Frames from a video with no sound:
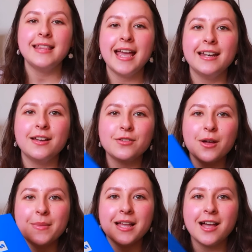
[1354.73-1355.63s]
Then I've
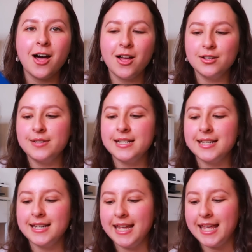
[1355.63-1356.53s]
got my card reader
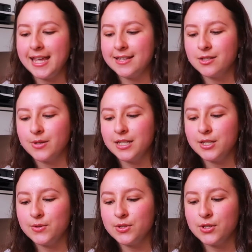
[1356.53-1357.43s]
in here, so I
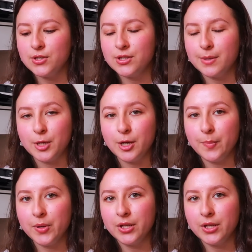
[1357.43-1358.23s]
use the Sum Up